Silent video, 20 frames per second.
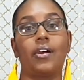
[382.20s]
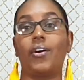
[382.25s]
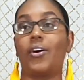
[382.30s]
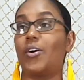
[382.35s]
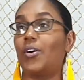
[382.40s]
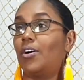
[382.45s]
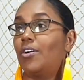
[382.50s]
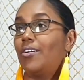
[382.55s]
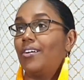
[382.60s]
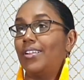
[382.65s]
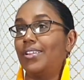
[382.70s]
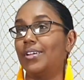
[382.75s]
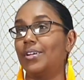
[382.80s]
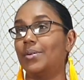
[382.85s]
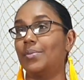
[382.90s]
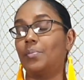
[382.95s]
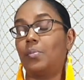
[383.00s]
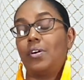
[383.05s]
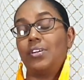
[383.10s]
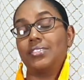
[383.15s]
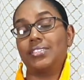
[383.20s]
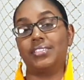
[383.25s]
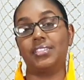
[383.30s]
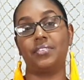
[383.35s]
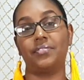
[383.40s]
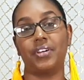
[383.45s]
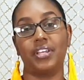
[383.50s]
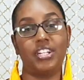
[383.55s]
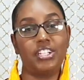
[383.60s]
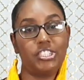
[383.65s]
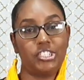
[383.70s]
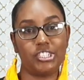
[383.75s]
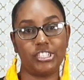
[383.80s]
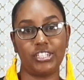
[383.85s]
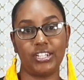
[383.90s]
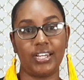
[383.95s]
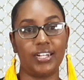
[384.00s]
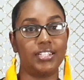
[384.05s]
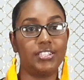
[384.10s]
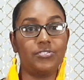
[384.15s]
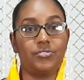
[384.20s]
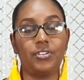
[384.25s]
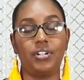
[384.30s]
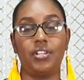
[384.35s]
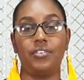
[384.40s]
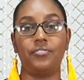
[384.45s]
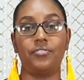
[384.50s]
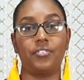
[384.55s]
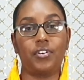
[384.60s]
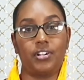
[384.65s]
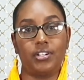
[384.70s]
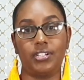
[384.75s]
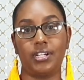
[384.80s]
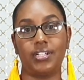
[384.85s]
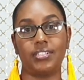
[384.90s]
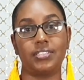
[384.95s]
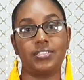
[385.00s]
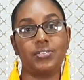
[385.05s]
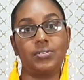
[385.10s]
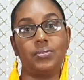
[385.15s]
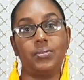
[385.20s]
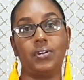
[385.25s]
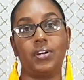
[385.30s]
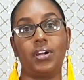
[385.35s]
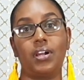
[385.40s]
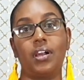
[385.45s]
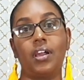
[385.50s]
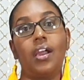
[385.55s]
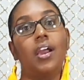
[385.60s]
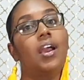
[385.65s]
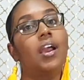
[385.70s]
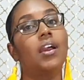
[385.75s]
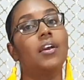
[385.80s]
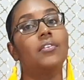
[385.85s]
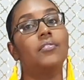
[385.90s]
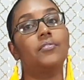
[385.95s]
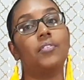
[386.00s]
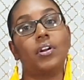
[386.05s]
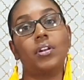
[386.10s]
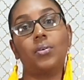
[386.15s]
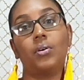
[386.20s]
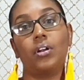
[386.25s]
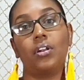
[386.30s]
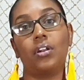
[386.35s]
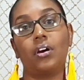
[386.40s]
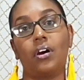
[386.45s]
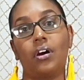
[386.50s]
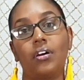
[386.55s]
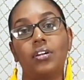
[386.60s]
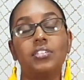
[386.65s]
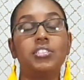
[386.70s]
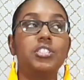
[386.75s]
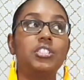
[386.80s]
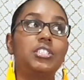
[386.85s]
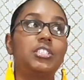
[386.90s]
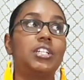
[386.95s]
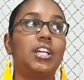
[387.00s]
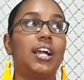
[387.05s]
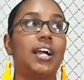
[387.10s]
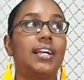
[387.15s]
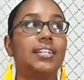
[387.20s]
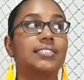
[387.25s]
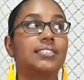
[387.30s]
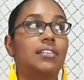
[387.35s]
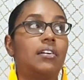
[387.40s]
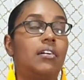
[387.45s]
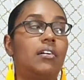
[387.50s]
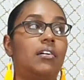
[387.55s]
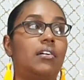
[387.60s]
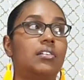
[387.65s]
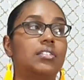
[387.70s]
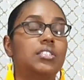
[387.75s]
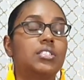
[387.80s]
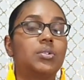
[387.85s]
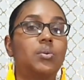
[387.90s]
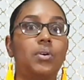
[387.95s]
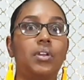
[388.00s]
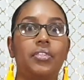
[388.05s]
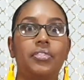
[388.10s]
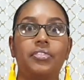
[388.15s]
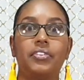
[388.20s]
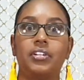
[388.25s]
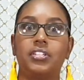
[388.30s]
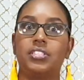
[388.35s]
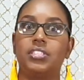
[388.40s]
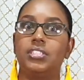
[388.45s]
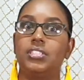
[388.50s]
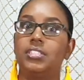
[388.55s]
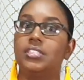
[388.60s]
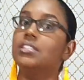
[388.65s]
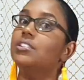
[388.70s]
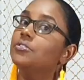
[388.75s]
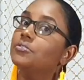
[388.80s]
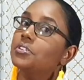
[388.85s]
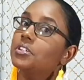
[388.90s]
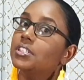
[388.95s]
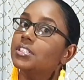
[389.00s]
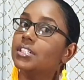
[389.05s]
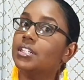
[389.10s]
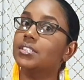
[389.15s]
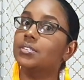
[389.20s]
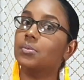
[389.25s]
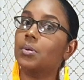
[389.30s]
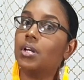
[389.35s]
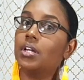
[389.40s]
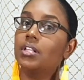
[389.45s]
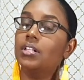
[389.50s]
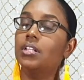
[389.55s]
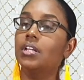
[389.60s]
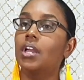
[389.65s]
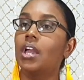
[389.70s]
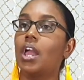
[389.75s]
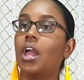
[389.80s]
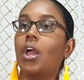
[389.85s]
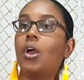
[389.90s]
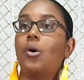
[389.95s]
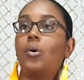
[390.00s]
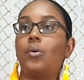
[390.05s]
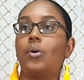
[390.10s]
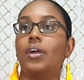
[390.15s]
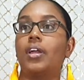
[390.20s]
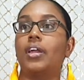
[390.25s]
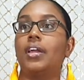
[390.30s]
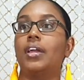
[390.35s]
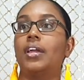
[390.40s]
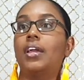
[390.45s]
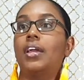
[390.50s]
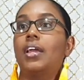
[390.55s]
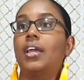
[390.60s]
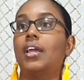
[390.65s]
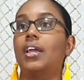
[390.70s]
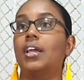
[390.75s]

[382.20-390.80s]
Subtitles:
all positive energy and it's really fun to follow along. She has a Sew in 30 series as well, where